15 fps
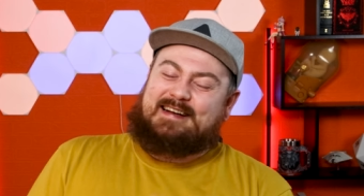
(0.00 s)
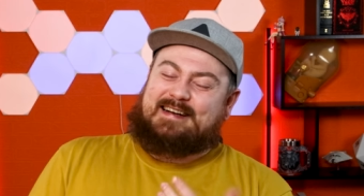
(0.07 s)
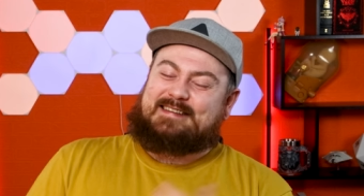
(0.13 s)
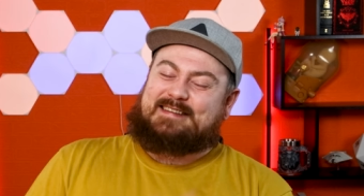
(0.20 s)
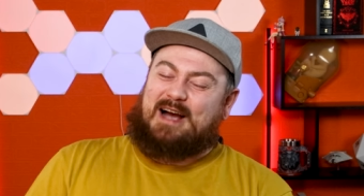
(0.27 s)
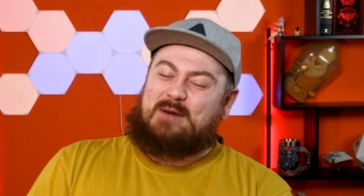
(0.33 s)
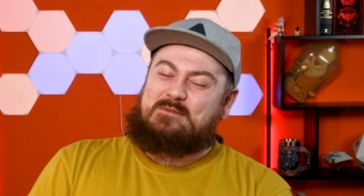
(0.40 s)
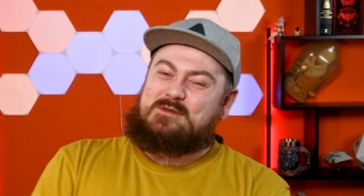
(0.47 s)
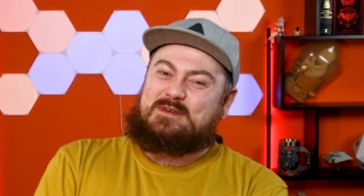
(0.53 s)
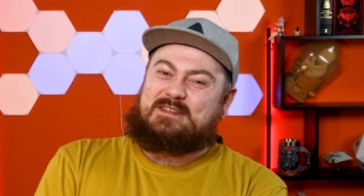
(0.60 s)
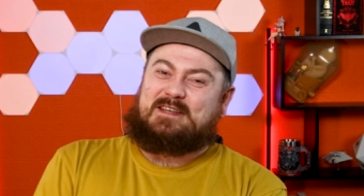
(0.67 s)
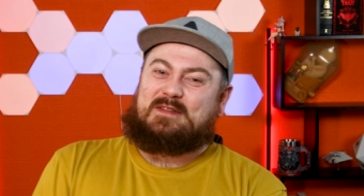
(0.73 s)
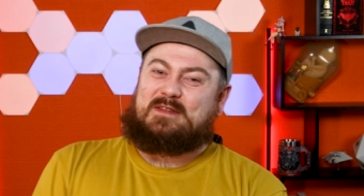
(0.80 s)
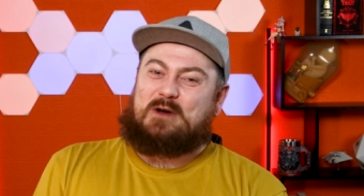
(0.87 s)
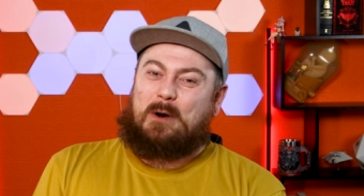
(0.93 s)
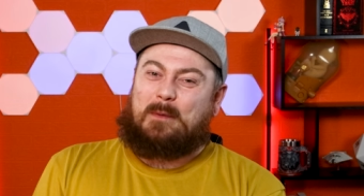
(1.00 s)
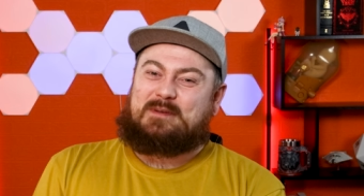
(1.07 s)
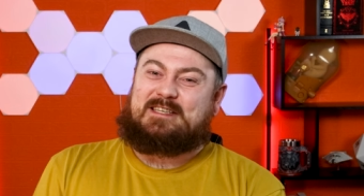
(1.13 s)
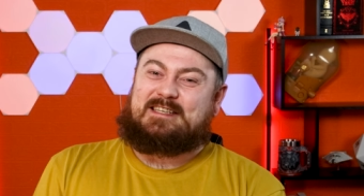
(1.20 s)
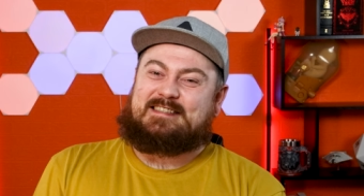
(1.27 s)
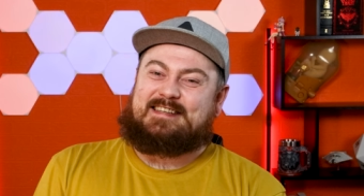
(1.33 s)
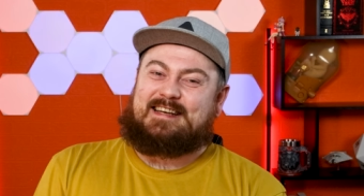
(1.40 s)
Kadama was at the
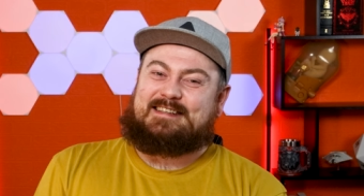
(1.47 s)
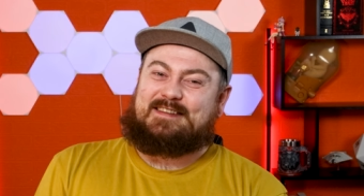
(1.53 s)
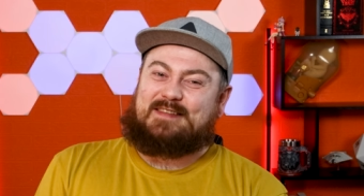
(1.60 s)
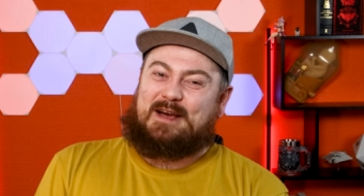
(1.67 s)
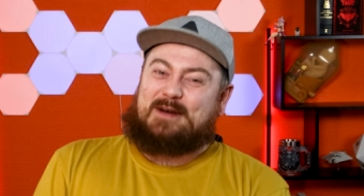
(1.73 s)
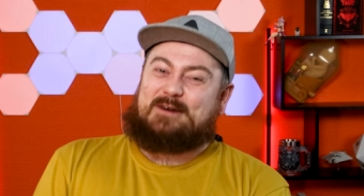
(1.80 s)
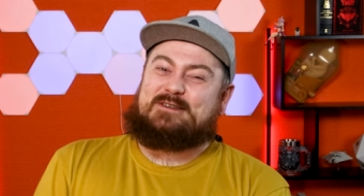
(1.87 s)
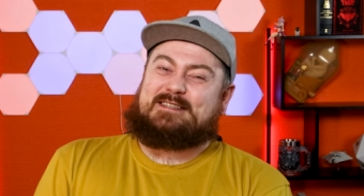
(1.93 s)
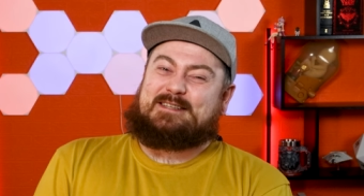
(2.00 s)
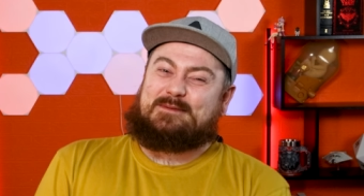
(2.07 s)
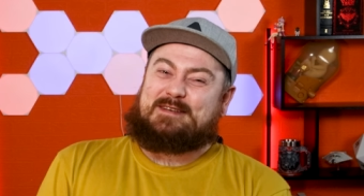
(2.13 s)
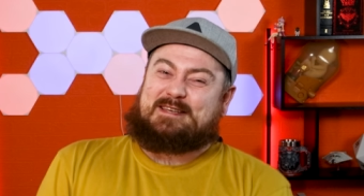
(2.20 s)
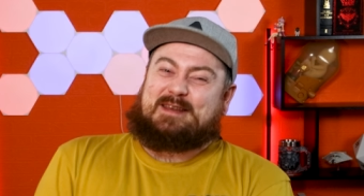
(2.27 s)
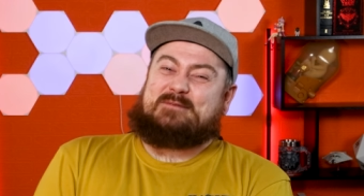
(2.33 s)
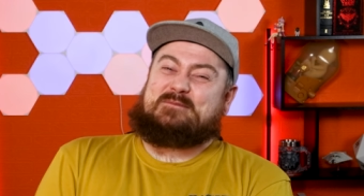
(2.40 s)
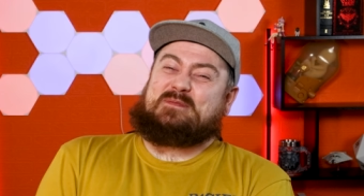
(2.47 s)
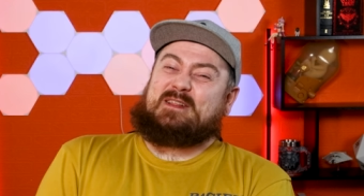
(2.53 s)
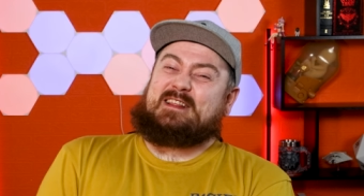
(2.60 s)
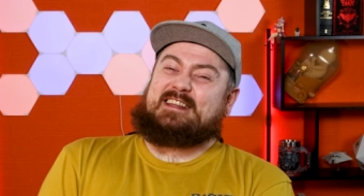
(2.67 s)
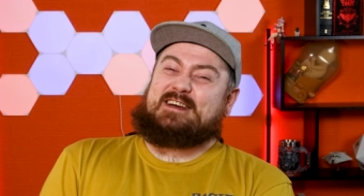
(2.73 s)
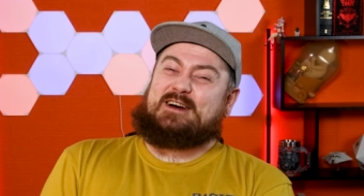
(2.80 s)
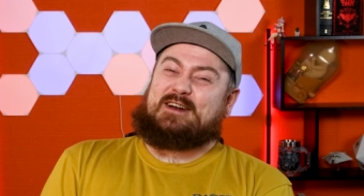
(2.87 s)
opposite side of the house and was
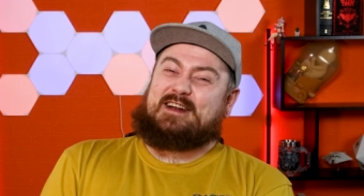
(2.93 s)
completely